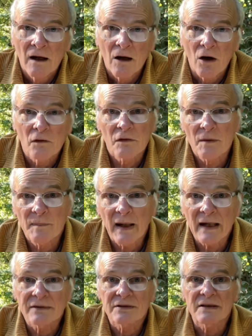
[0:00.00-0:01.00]
Over the
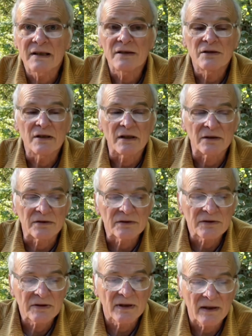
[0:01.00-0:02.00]
past 10
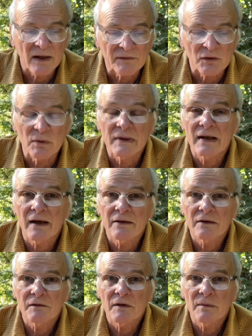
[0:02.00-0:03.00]
years, after
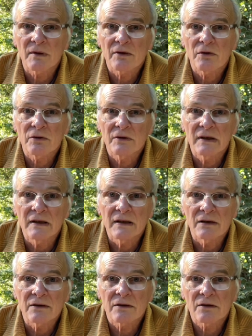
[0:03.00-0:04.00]
retiring from a
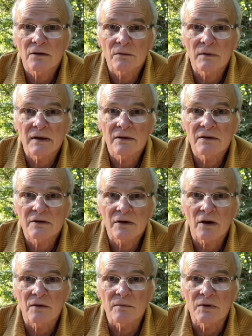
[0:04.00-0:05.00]
30-year career as an
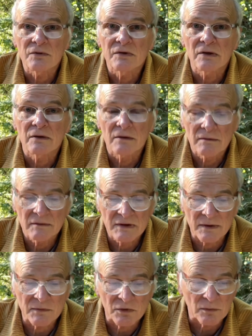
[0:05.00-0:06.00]
art
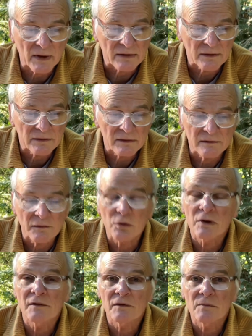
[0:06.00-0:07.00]
museum director at 4
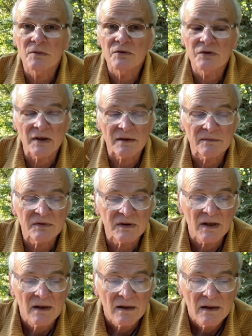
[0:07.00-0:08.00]
different museums,
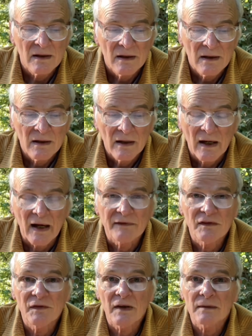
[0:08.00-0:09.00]
I've
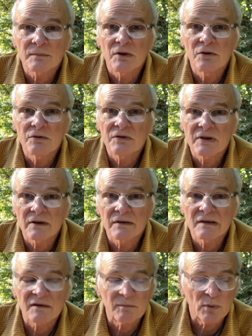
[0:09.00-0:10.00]
developed a new
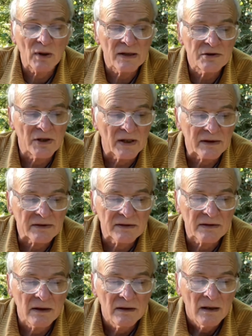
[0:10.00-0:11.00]
series of projects
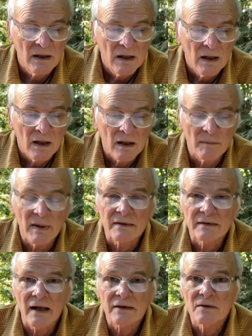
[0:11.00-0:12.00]
about
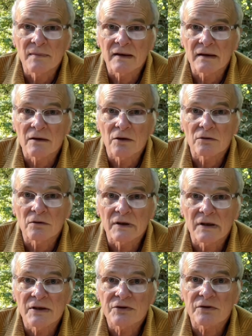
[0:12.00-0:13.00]
documenting local
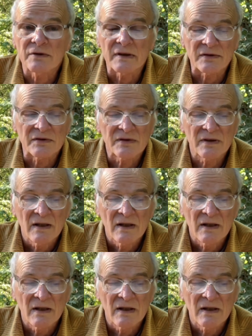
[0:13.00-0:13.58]
histories.